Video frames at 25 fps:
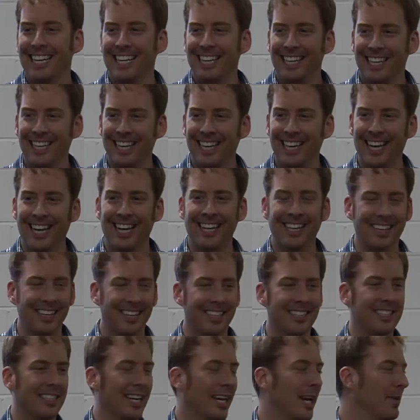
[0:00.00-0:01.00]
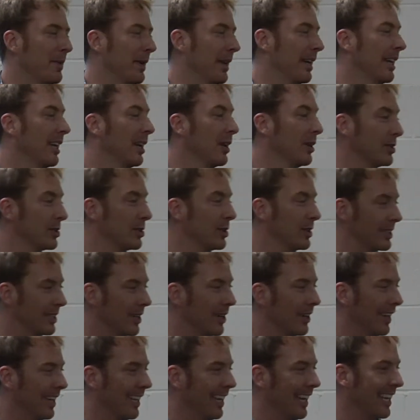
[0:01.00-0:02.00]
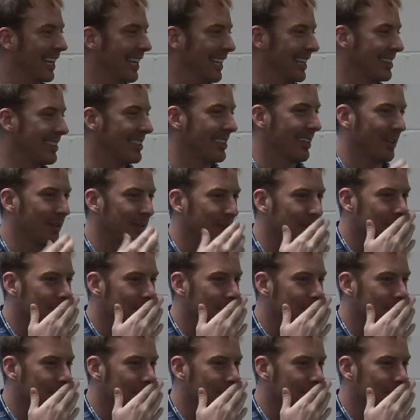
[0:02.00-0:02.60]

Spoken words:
not the good timing, so it's all of that kind of stuff.